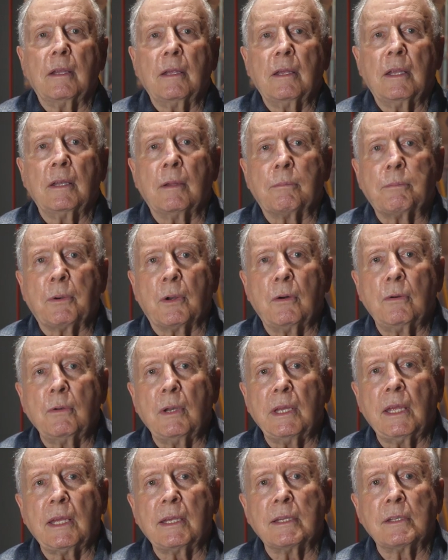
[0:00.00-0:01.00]
In the Pro
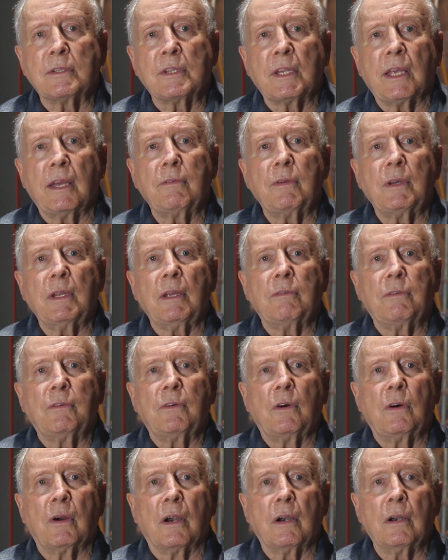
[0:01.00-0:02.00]
League in
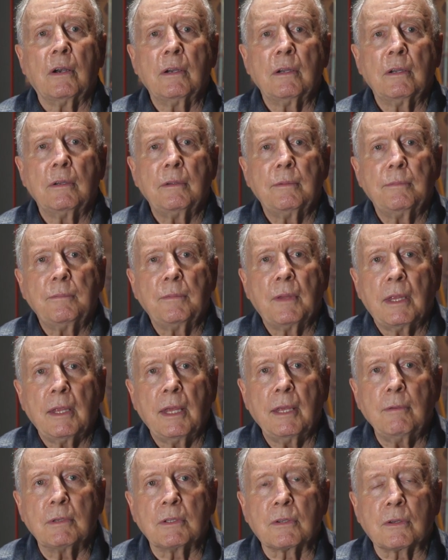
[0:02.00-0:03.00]
74,
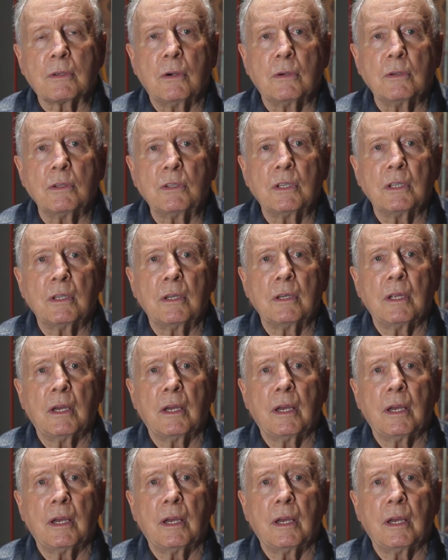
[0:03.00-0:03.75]
he was coaching